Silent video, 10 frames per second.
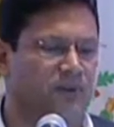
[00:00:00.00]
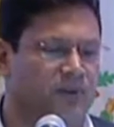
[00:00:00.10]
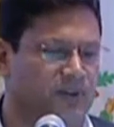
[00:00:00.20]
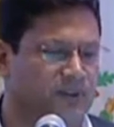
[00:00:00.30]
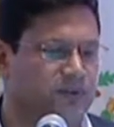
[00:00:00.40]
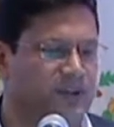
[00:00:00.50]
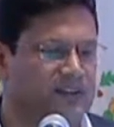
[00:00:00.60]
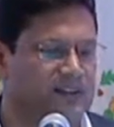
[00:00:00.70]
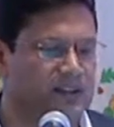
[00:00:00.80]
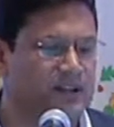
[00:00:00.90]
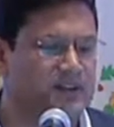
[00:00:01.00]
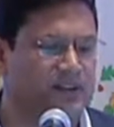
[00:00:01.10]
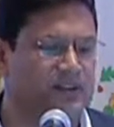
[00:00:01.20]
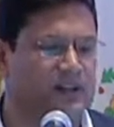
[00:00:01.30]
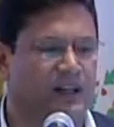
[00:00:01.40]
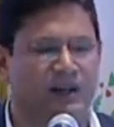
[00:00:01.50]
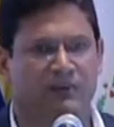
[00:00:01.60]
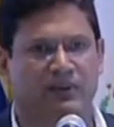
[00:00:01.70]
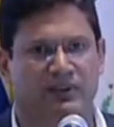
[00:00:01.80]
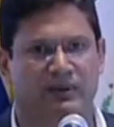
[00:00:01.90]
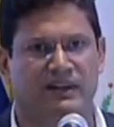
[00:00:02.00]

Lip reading: for students and teachers for